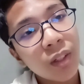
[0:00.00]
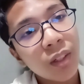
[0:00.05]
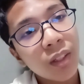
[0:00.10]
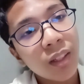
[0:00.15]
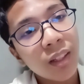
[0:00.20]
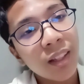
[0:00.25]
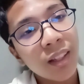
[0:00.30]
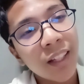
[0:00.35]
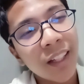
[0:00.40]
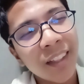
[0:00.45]

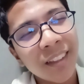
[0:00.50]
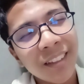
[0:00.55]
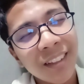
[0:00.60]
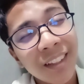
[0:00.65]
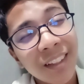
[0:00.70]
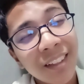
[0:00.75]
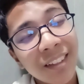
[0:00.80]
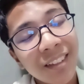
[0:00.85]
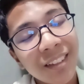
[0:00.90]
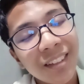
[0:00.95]
like
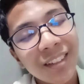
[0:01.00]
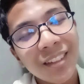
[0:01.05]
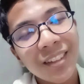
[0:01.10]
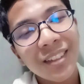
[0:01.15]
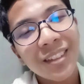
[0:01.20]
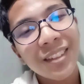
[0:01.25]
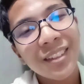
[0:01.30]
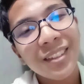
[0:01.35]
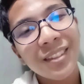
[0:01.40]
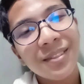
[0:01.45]
this
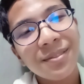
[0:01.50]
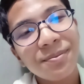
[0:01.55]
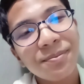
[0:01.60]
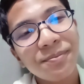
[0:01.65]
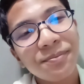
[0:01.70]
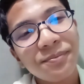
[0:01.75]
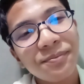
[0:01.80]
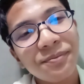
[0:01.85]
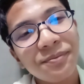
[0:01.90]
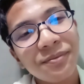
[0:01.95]

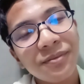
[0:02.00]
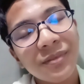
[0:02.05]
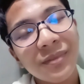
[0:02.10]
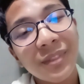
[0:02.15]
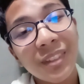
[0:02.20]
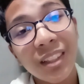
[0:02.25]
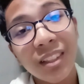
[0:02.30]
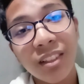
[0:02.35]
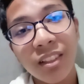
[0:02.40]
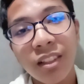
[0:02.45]

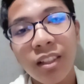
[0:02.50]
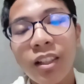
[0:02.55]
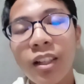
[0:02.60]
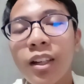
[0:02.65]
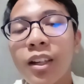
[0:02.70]
let's see